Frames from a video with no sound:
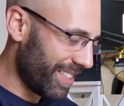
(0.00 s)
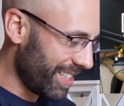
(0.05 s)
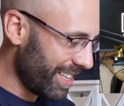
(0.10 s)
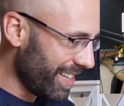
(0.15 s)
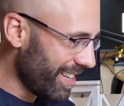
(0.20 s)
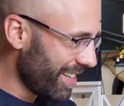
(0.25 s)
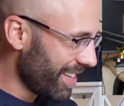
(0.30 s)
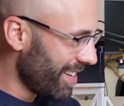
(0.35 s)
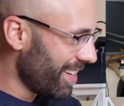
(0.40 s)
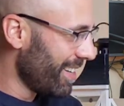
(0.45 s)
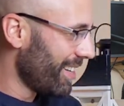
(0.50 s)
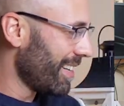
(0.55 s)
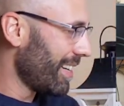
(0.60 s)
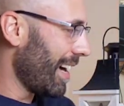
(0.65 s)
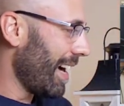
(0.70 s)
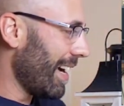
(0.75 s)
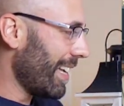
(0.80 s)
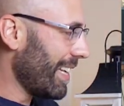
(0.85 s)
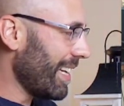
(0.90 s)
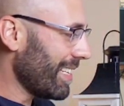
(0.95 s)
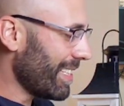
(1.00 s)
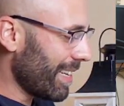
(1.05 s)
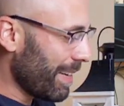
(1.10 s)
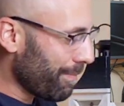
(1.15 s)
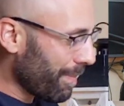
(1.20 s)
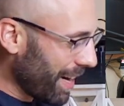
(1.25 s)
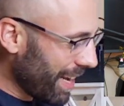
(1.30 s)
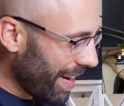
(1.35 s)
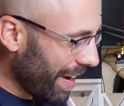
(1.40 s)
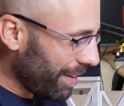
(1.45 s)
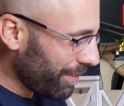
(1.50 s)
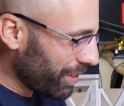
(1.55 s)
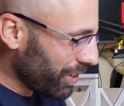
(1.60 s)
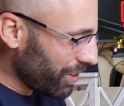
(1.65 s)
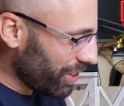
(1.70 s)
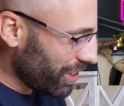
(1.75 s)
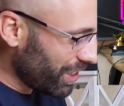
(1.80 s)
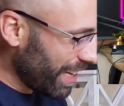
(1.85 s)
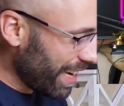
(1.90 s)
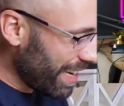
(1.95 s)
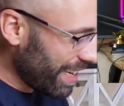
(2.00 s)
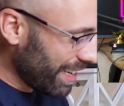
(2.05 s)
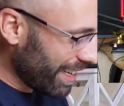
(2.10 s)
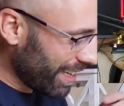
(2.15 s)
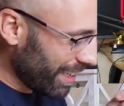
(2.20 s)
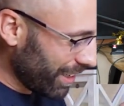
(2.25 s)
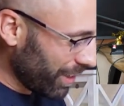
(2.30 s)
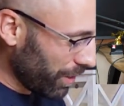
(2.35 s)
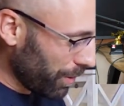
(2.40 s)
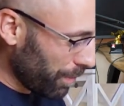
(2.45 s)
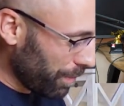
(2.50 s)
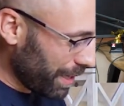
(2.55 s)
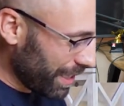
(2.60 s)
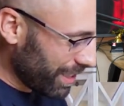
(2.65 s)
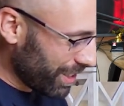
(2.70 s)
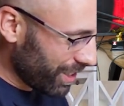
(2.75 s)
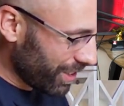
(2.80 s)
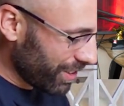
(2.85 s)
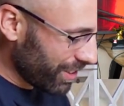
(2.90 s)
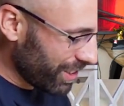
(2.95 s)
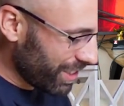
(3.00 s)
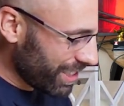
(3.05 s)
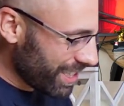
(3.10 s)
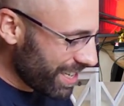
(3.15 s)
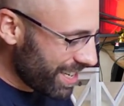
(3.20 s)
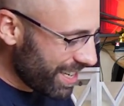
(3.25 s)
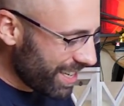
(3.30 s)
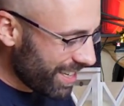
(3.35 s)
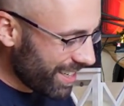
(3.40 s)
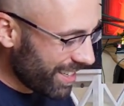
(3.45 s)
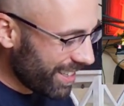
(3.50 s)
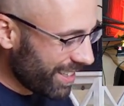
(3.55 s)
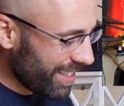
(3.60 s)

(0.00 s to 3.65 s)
see? I guess I might have to shake it a little bit to see.